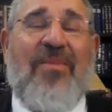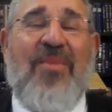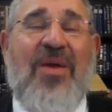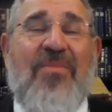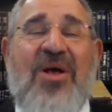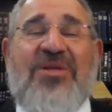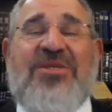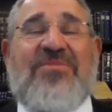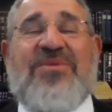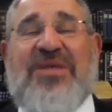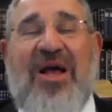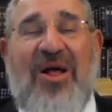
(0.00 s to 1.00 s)
immerse
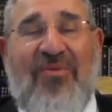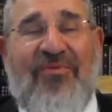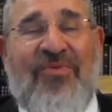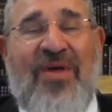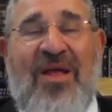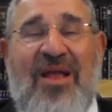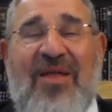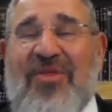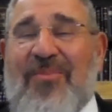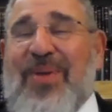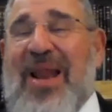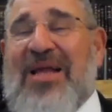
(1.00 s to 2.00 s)
himself in
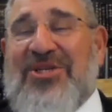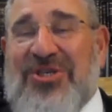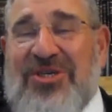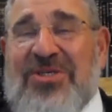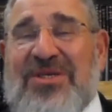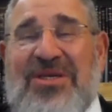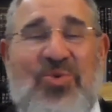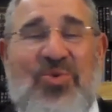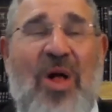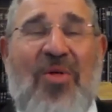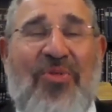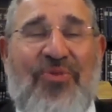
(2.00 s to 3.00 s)
the pleasures that his
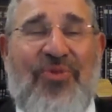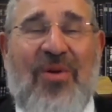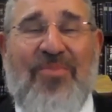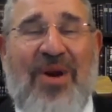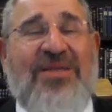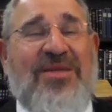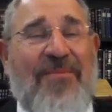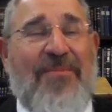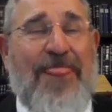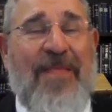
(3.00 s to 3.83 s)
wealth brings him.